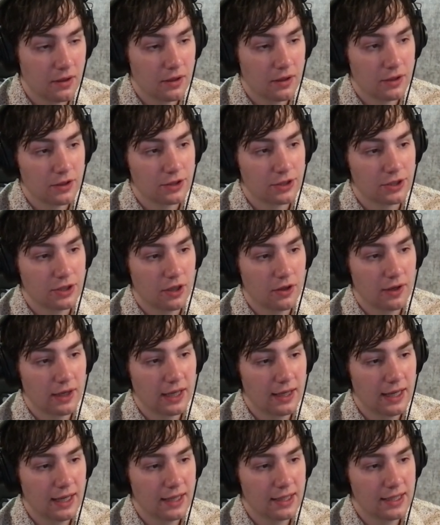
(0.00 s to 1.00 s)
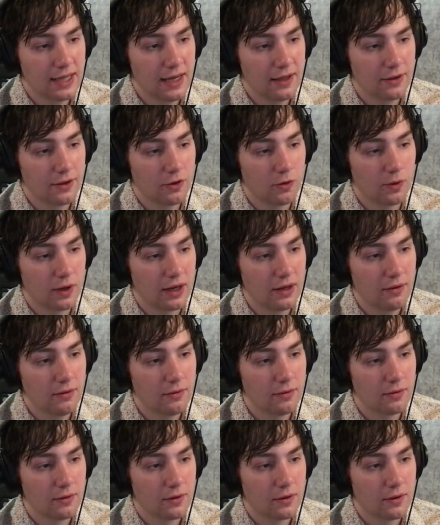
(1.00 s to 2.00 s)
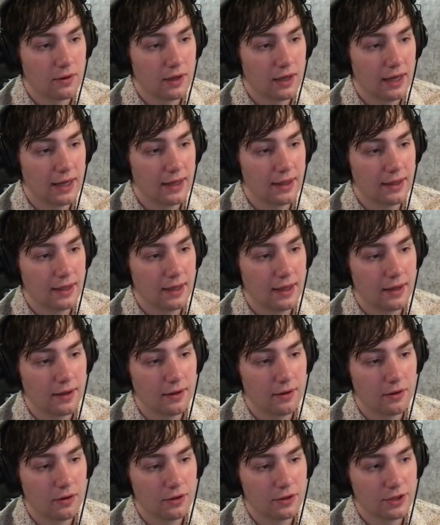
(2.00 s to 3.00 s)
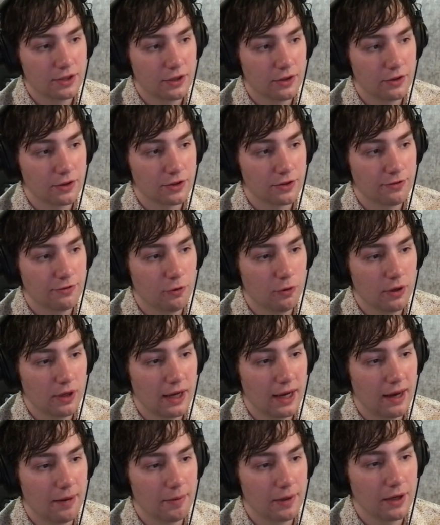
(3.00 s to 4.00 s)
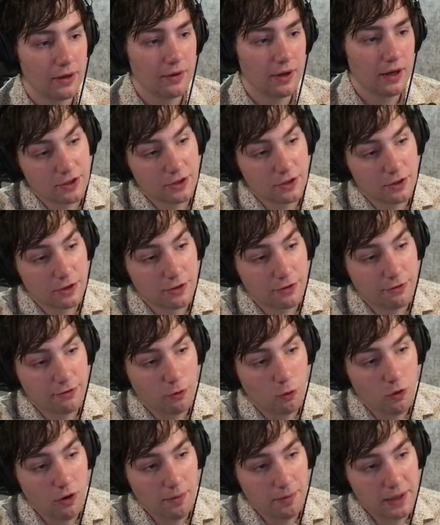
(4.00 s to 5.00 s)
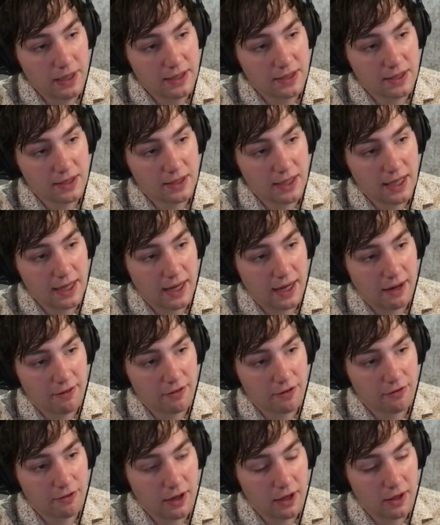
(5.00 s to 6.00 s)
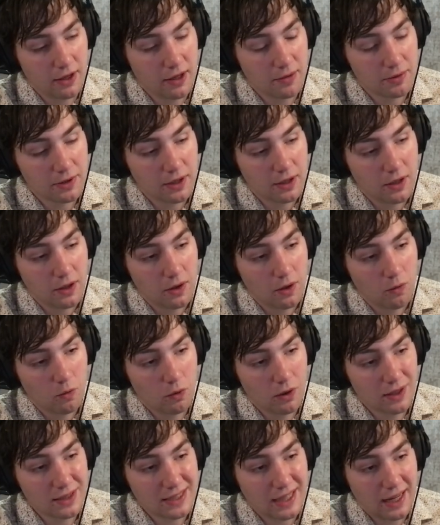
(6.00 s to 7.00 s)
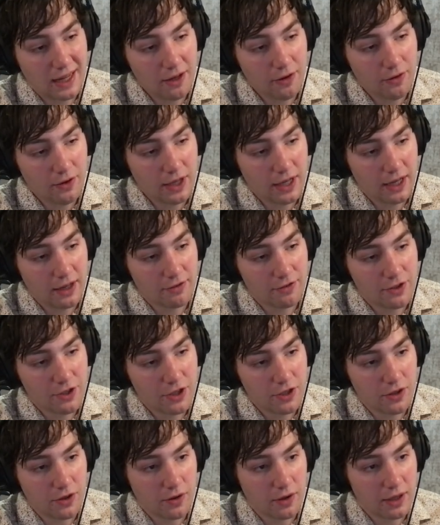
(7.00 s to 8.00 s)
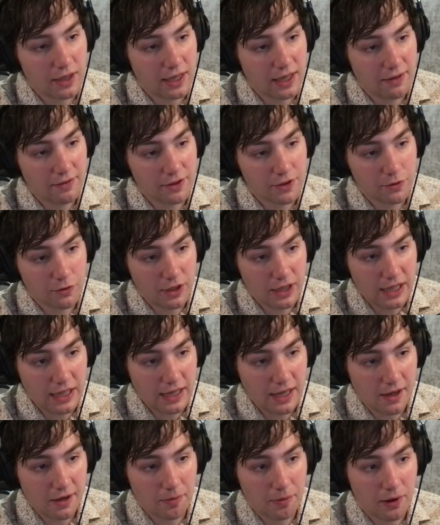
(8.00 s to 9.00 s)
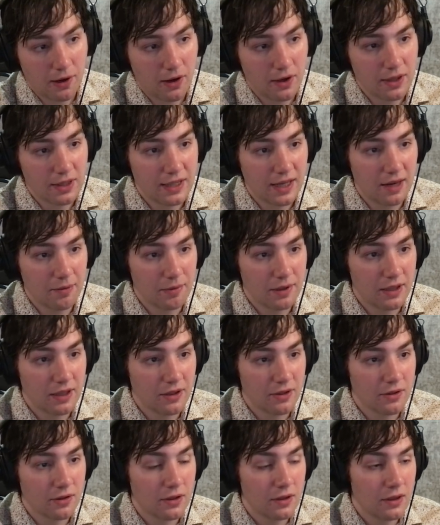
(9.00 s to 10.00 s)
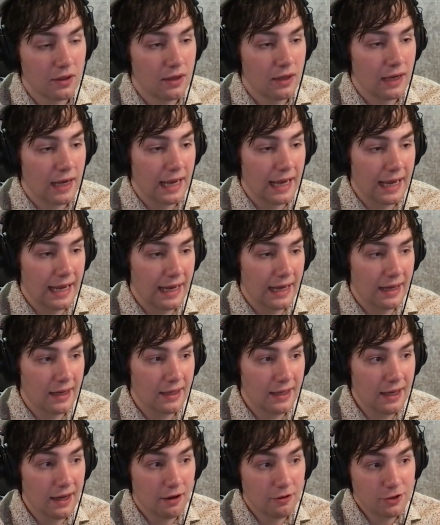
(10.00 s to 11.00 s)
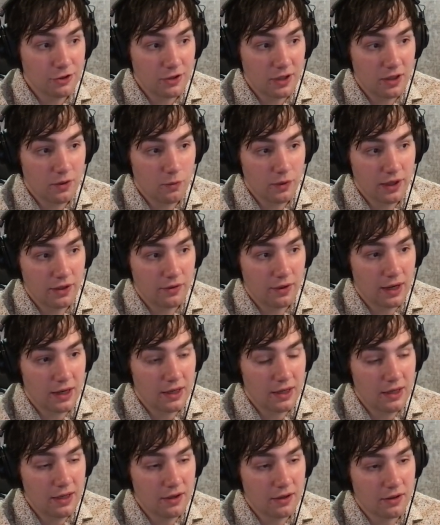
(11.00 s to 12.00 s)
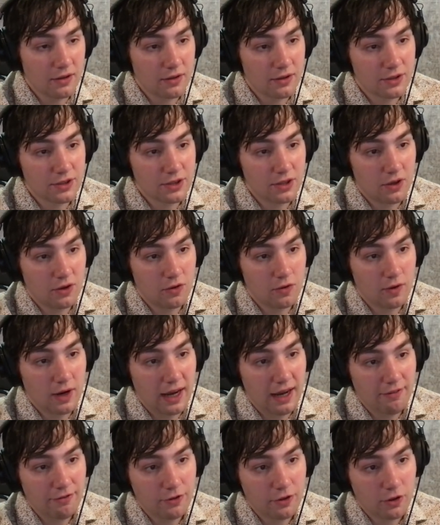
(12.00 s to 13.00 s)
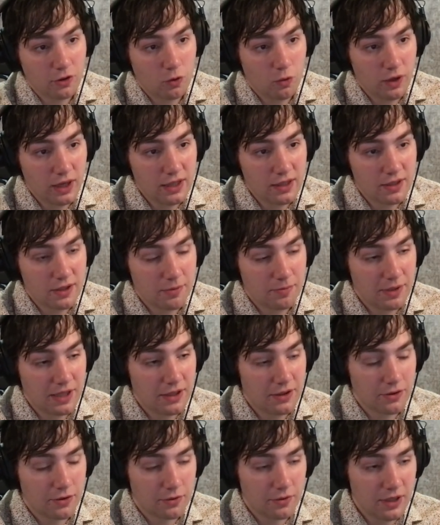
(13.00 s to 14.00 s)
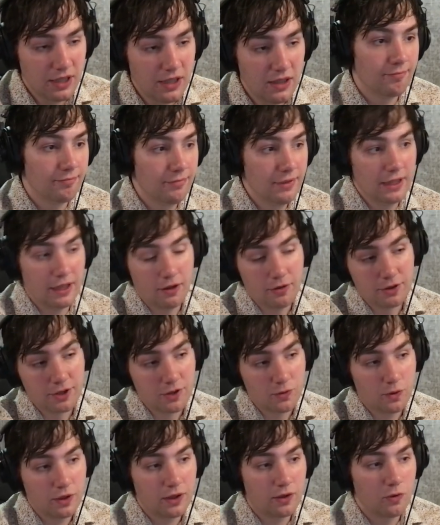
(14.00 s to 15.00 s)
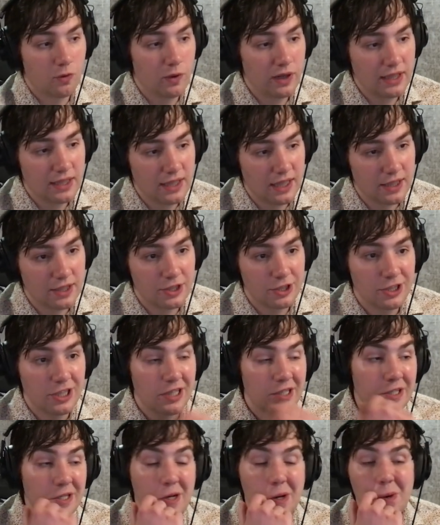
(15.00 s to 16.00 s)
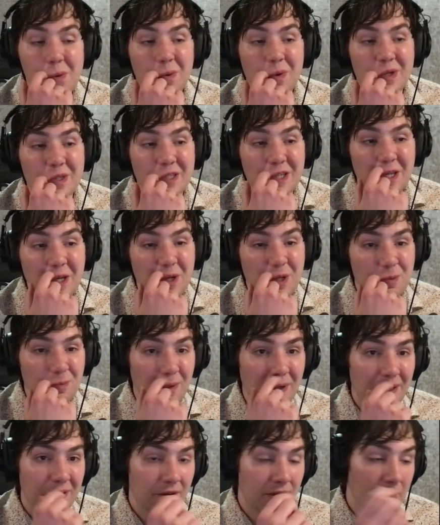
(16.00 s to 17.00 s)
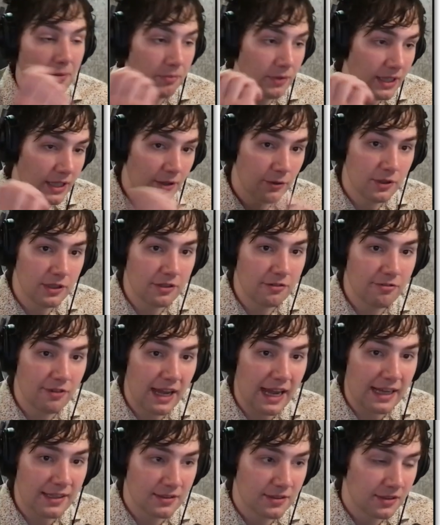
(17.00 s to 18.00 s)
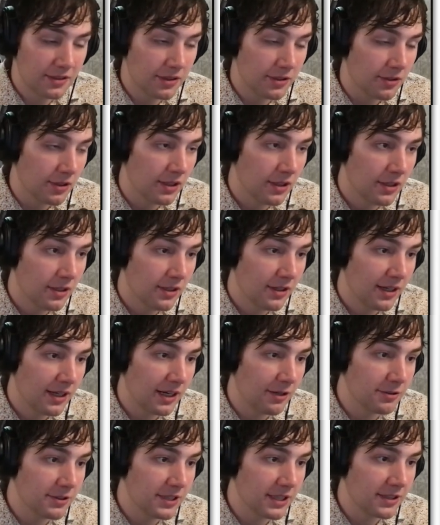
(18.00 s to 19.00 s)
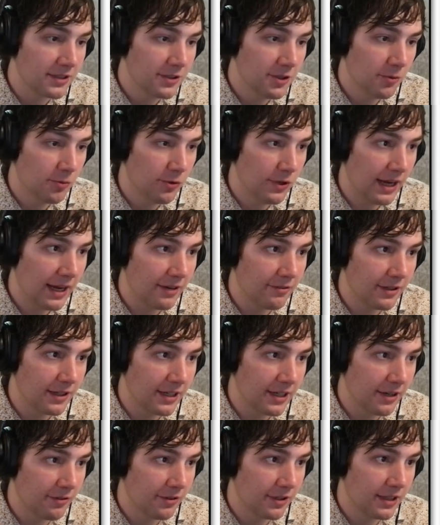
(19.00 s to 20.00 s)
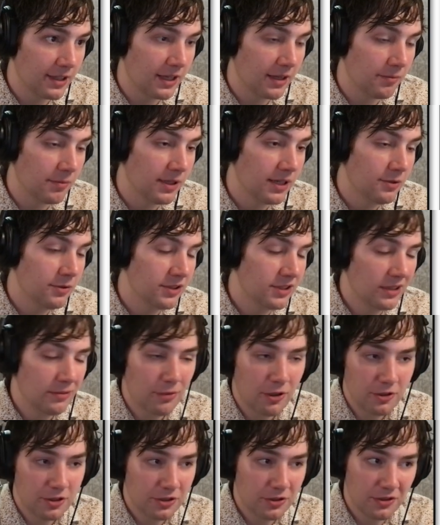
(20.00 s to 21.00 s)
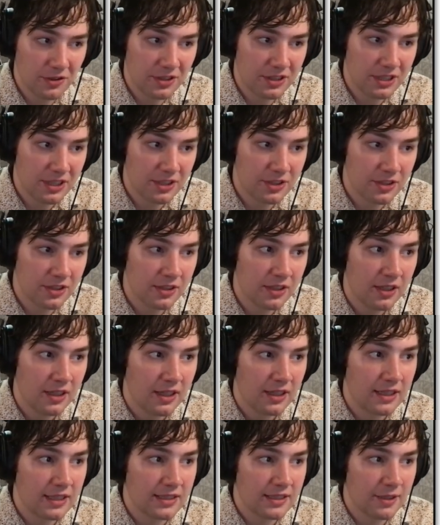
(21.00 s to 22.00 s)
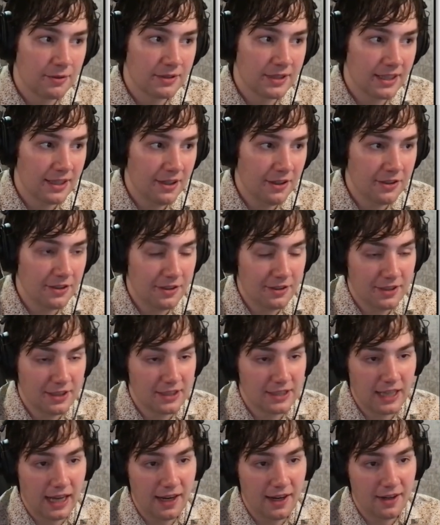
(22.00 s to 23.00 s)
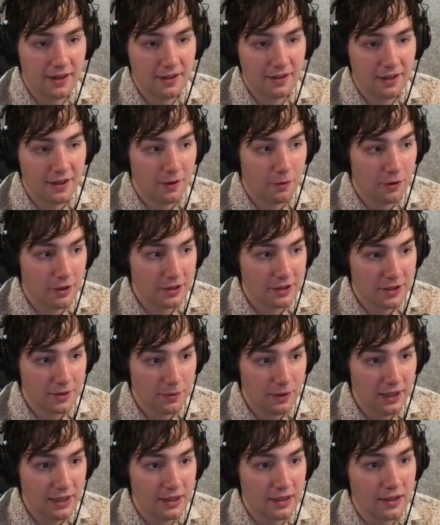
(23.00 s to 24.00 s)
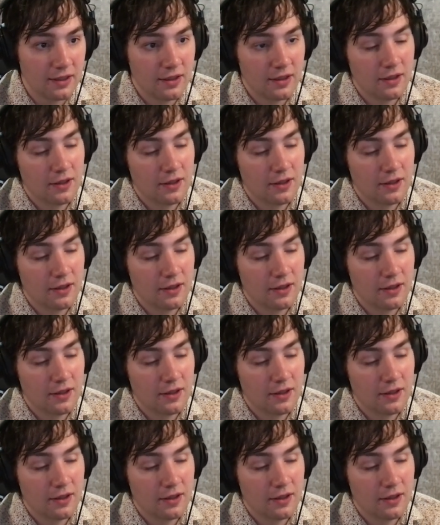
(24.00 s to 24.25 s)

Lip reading: So it can't take the queen. And then also there's a fork happening, right? There's 4 pieces they have developed, whereas I only have 2. And I have this rinky-dink pawn type of deal. And yeah, I was trying to win right here. So after queen to b3, just went queen takes g2, which is a huge blunder. And I played it really fast too. And I was like so proud of it and everything. But it was an emotional decision because I was like, oh, this is exciting. I think it works. Let's play it.